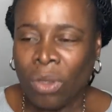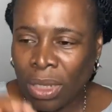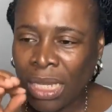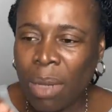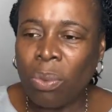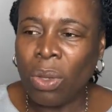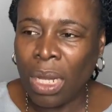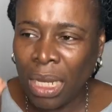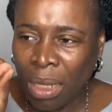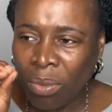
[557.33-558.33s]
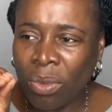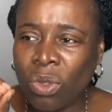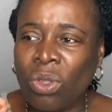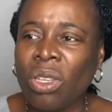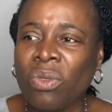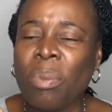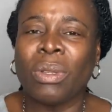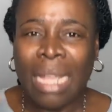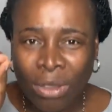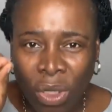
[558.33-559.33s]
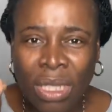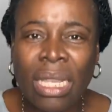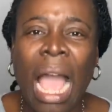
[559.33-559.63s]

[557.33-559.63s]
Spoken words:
Just keep looking him. To you, it's very important.